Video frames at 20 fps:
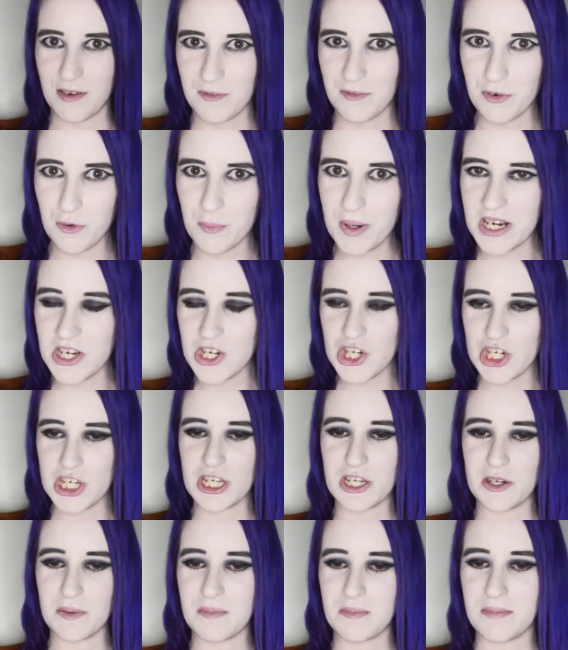
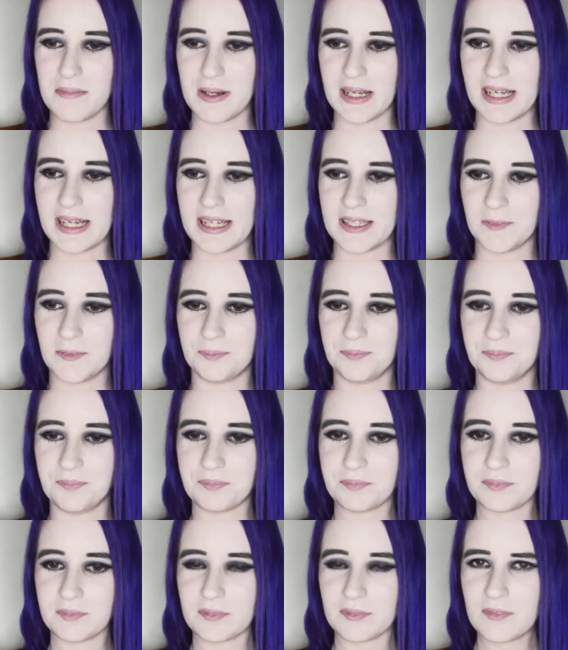information, but
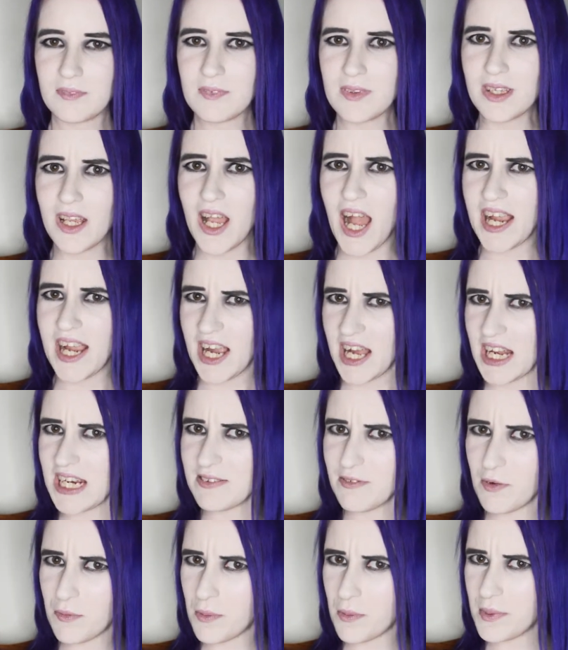I kind of
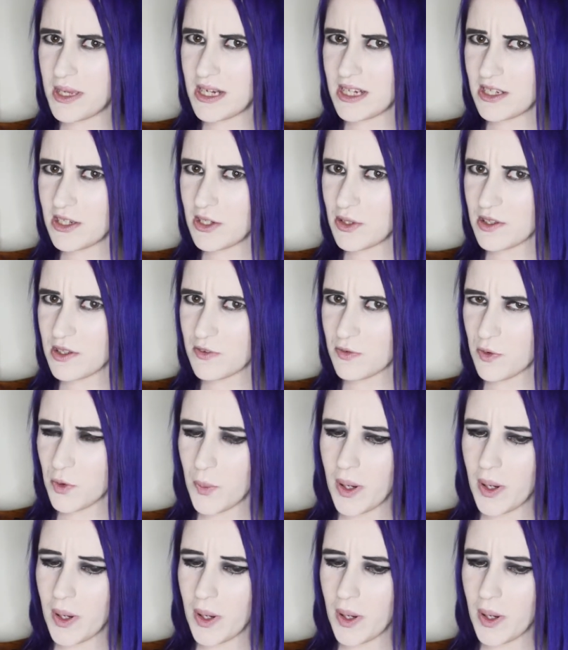have been meaning to do this for a